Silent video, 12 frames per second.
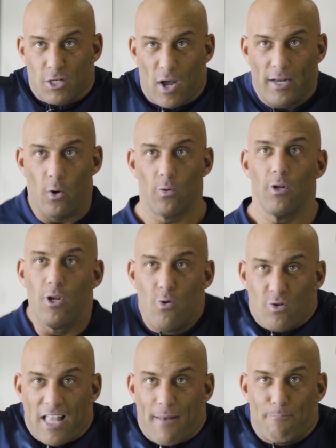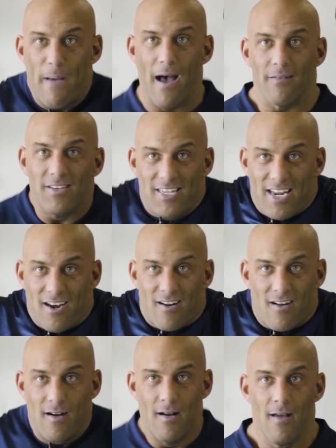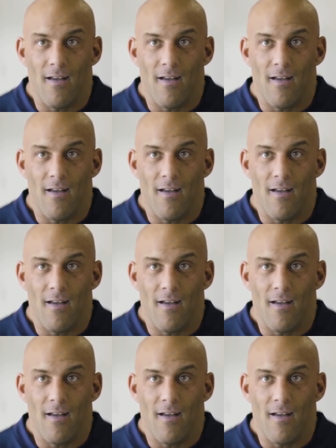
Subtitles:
So I don't use that bounce here